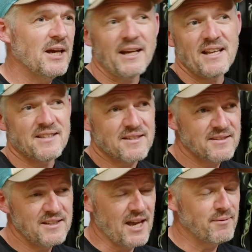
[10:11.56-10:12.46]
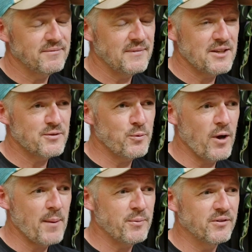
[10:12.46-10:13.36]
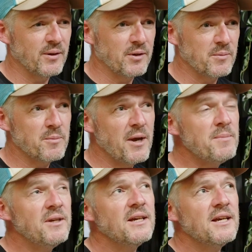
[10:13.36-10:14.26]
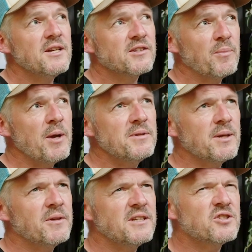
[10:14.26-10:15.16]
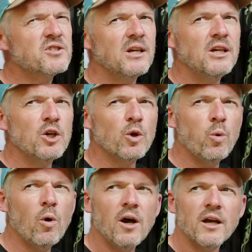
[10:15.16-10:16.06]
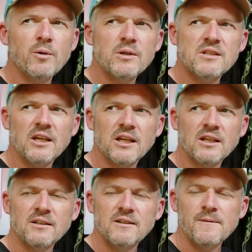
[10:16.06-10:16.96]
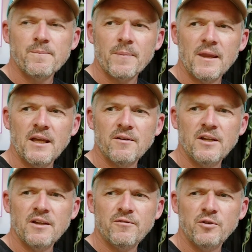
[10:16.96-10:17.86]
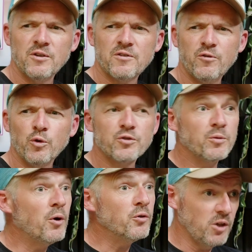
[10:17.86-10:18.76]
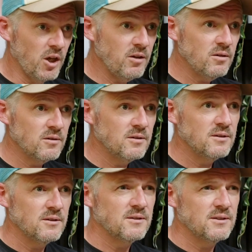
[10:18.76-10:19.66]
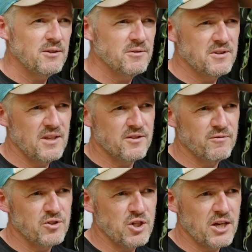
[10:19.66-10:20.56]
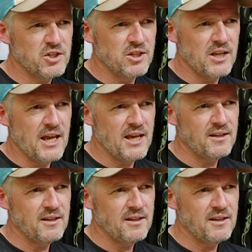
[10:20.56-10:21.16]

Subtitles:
And I guess that's what happens sometimes. So maybe some of this quiet quitting, it's forced upon you, there's a sense of rejection there.